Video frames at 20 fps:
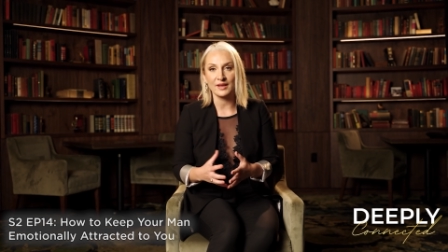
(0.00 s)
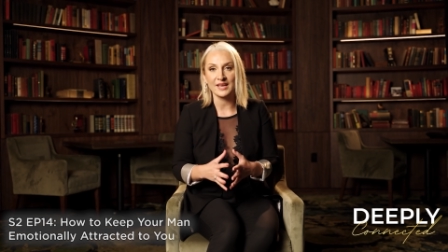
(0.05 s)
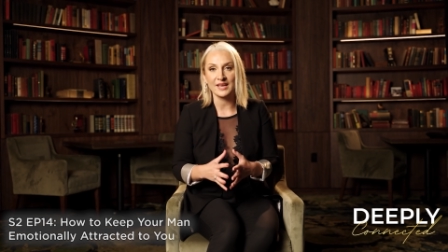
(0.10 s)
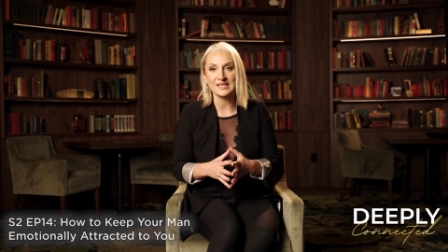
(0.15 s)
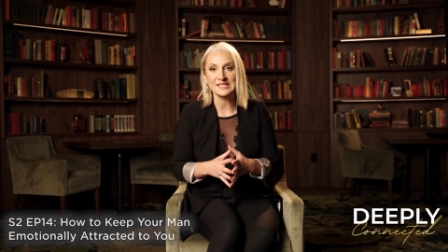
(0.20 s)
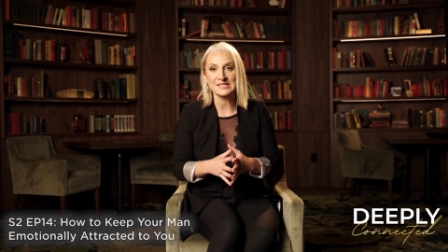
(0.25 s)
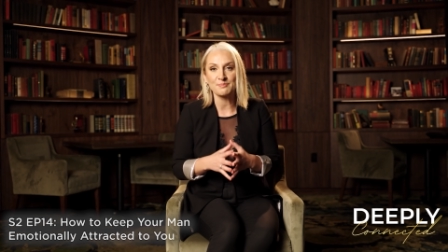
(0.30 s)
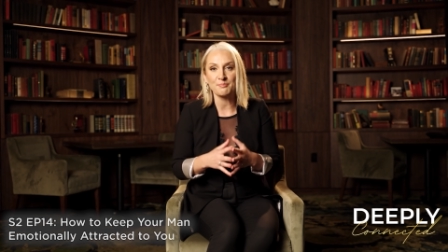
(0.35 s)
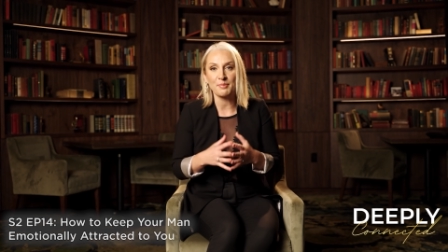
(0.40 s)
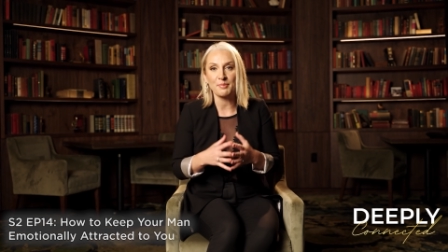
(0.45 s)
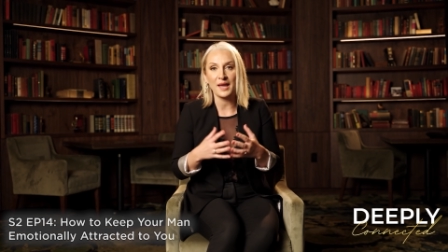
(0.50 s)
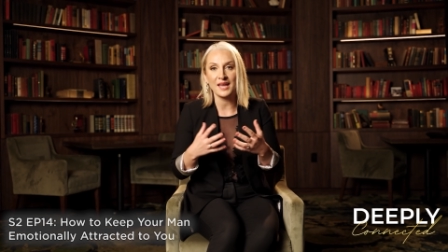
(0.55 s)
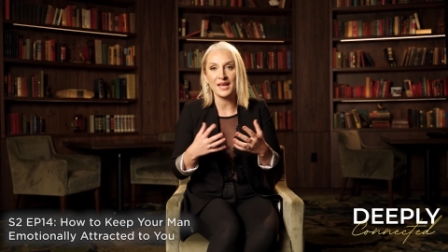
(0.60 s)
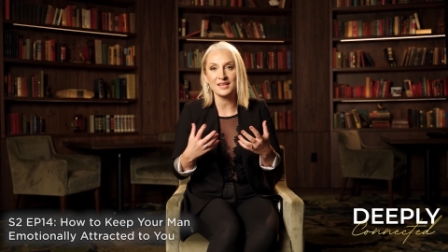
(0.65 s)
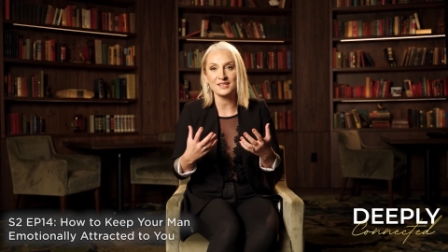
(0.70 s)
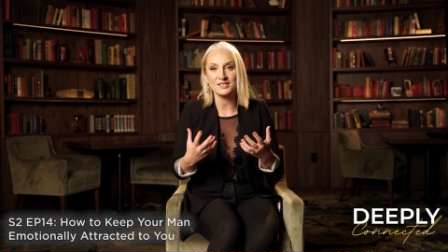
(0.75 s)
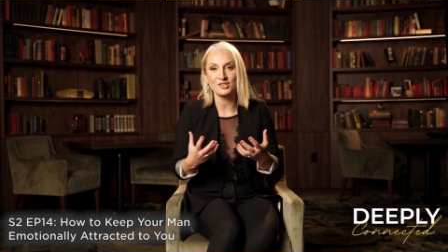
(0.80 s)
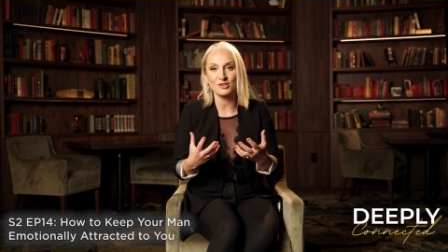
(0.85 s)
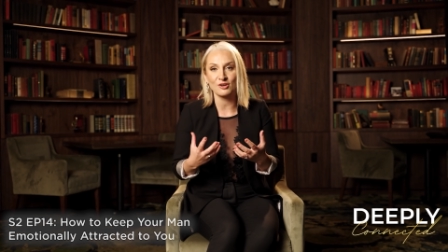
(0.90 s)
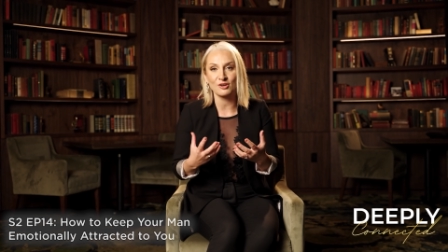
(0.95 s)

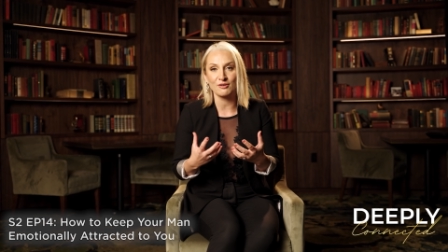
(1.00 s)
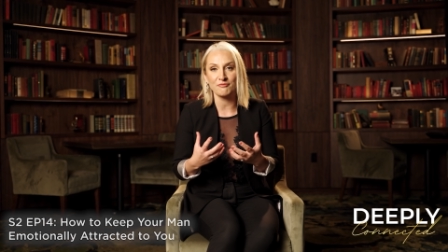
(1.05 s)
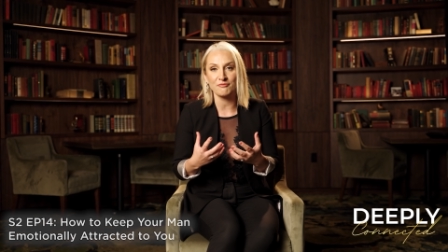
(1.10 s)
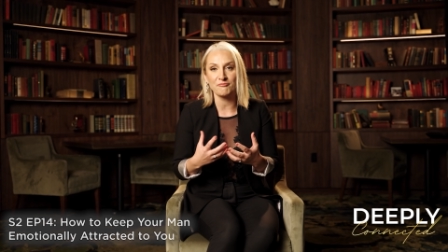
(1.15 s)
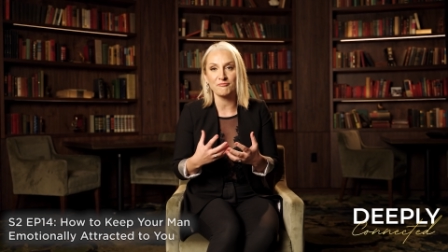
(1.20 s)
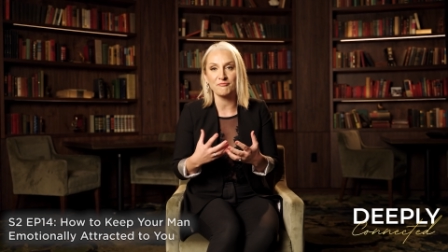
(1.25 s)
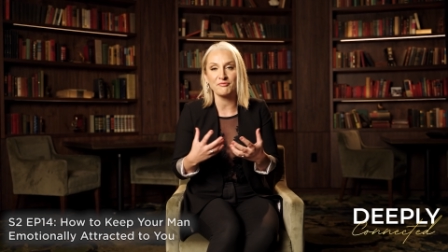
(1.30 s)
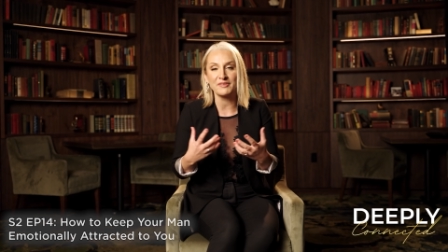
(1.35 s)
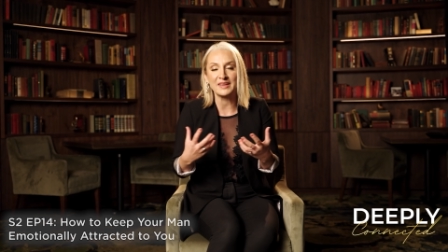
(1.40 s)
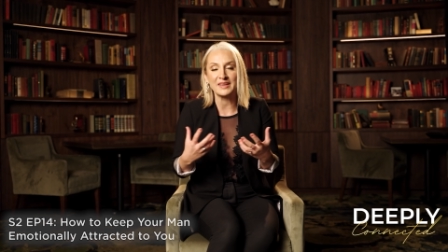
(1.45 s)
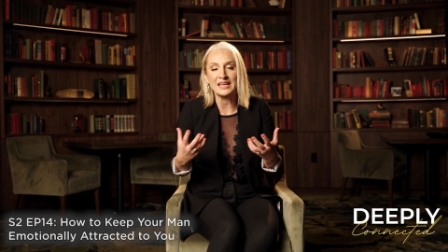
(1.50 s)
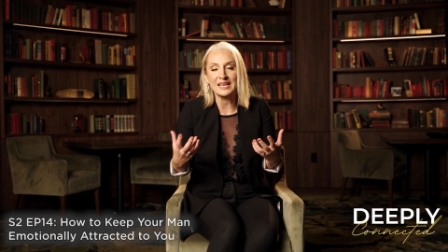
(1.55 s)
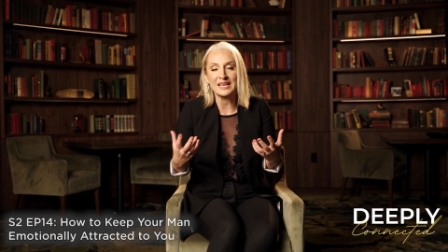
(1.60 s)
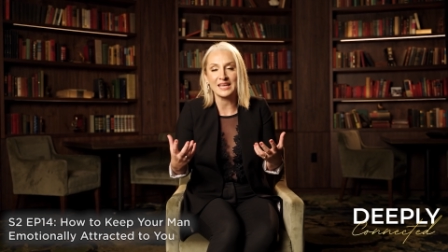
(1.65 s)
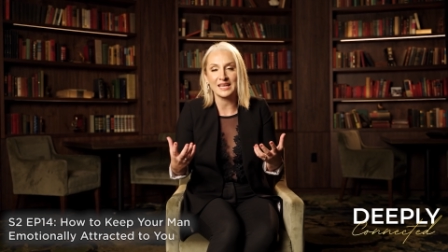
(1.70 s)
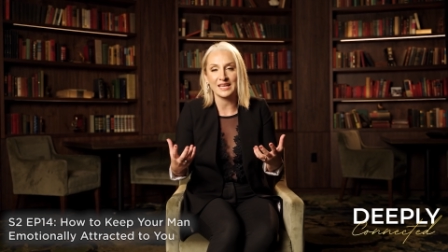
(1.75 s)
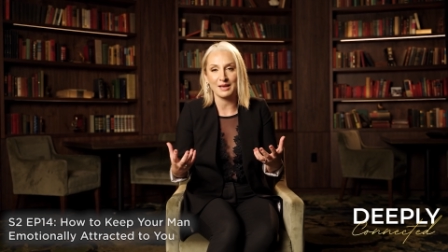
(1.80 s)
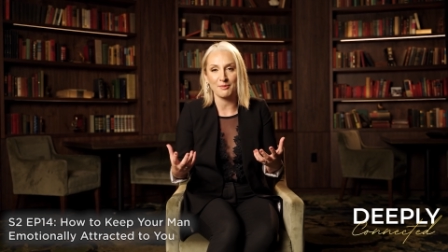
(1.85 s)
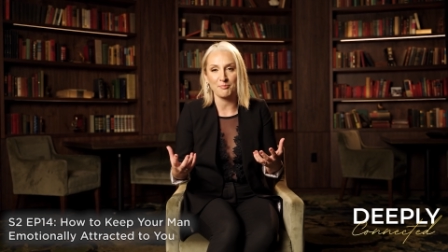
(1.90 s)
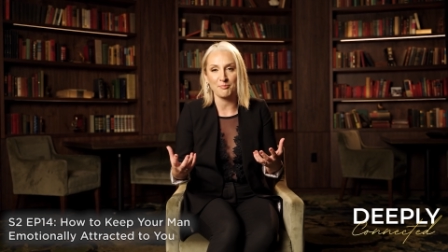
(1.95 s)
expand your
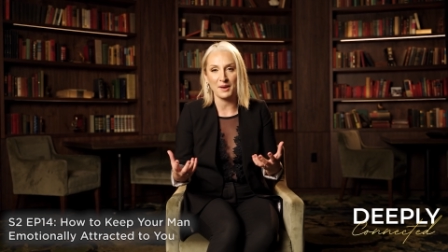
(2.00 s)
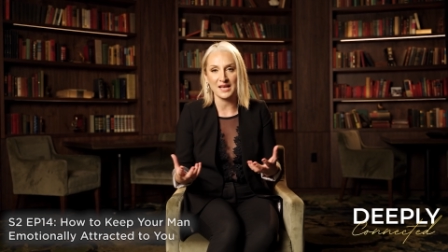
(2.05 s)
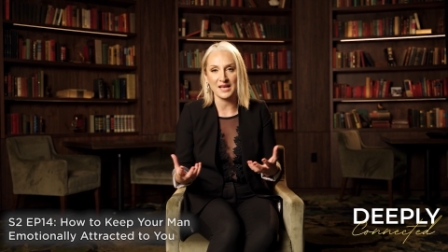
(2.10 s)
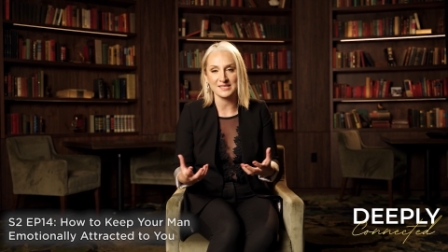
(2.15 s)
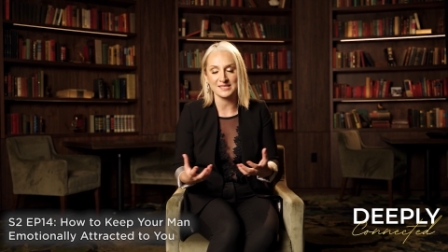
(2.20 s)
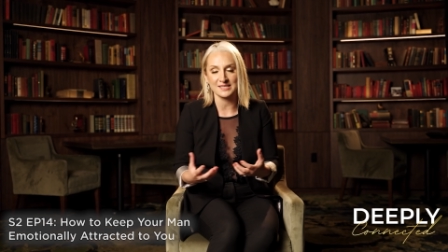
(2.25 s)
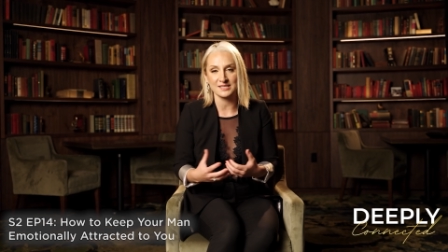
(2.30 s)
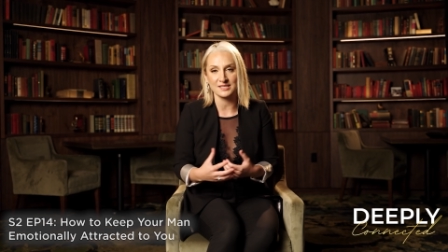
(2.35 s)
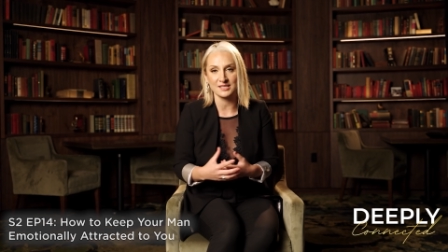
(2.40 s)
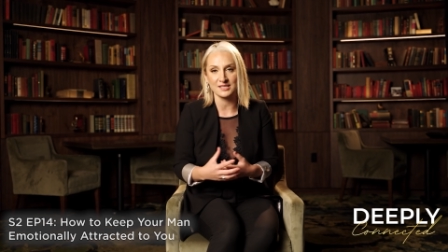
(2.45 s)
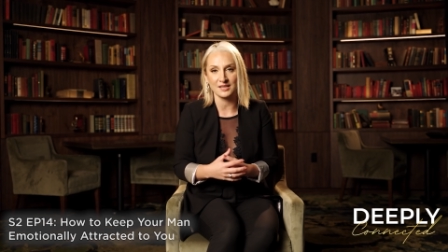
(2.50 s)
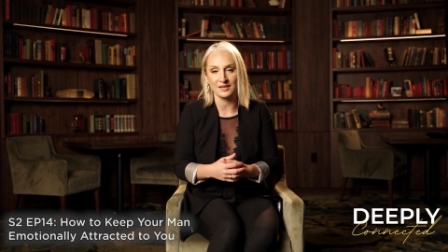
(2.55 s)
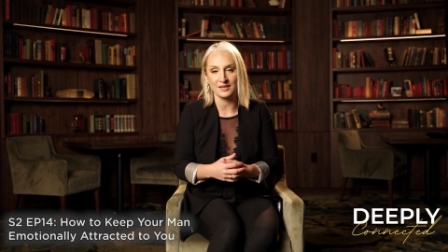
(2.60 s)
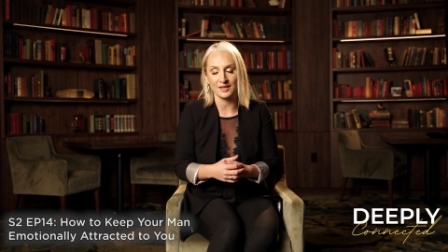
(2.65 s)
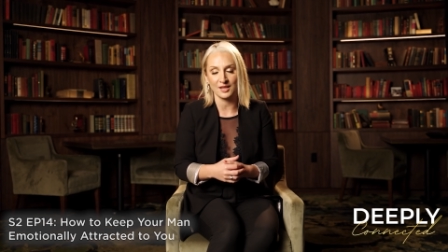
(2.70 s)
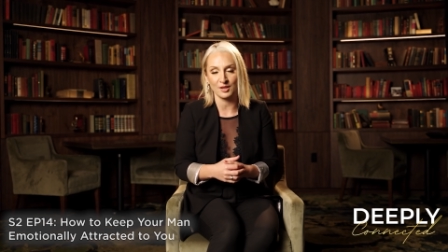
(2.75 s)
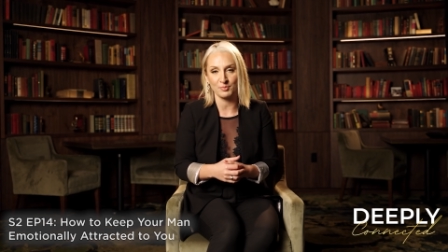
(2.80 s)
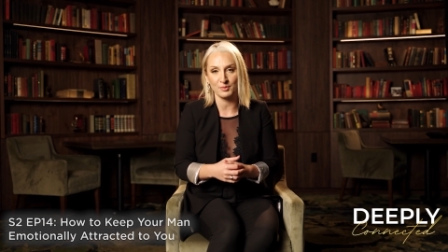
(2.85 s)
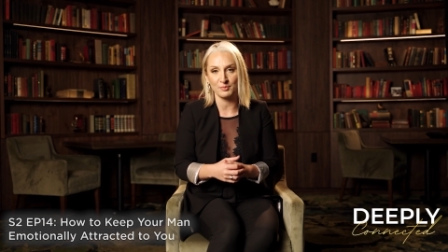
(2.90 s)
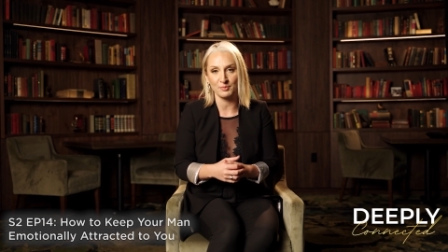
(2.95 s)
feeling capacity and
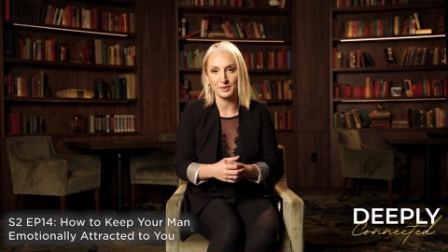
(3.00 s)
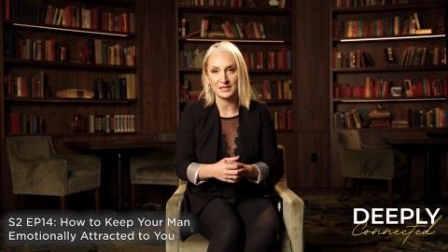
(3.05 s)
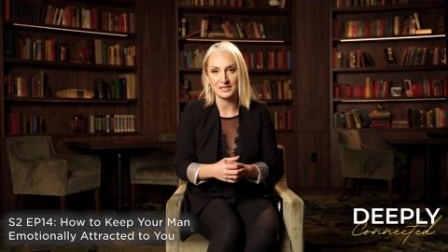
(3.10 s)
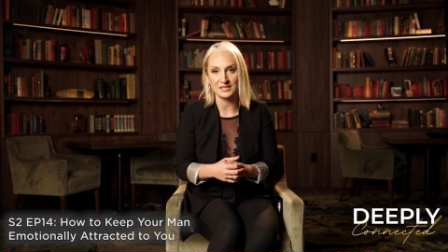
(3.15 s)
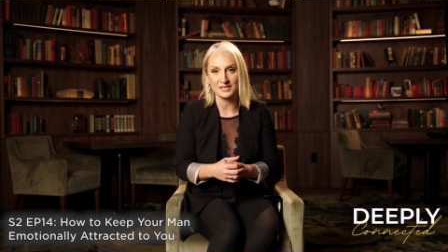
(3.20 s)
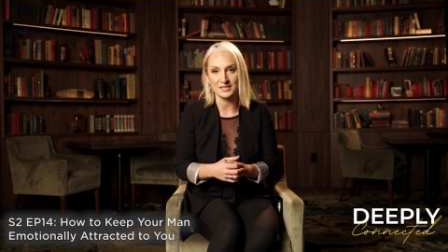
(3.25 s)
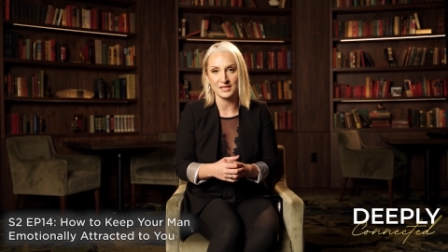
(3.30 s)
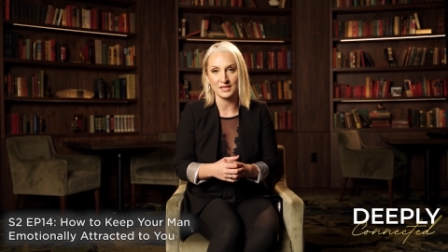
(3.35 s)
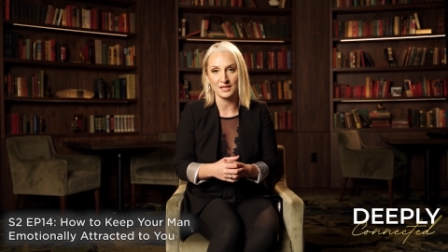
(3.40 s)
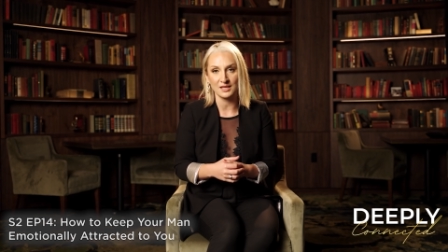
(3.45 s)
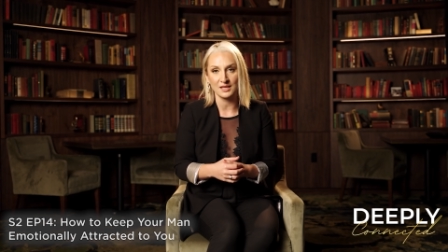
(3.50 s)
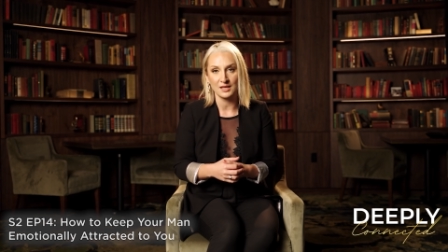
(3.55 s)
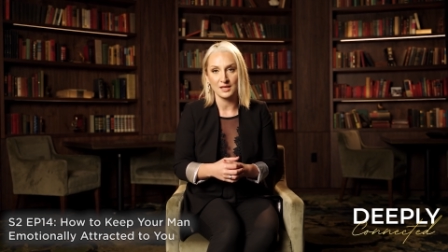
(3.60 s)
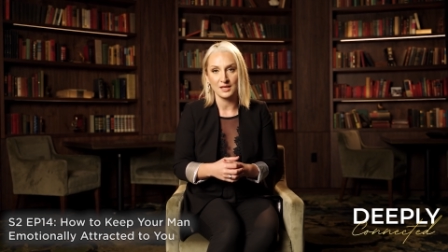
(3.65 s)
capability,